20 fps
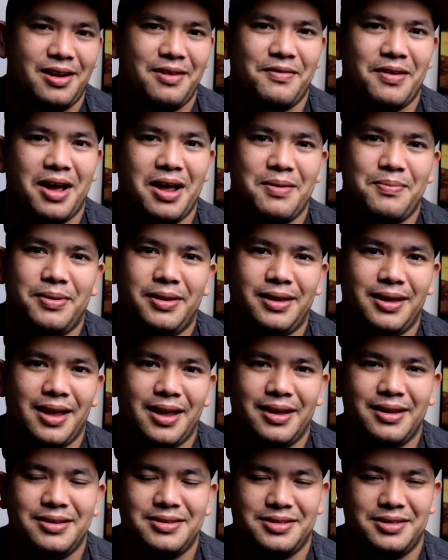of
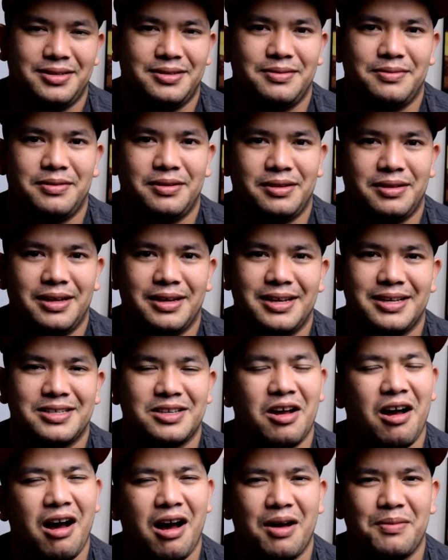IPAs and I guess
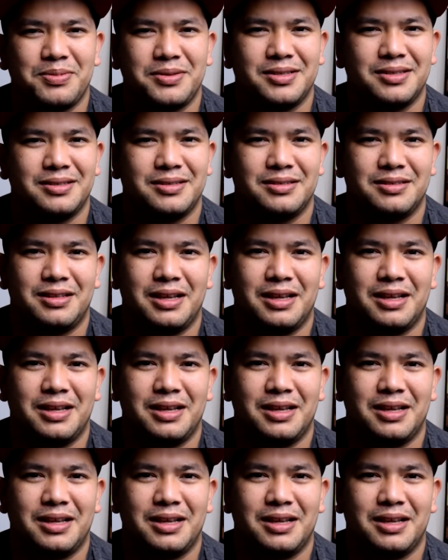hops,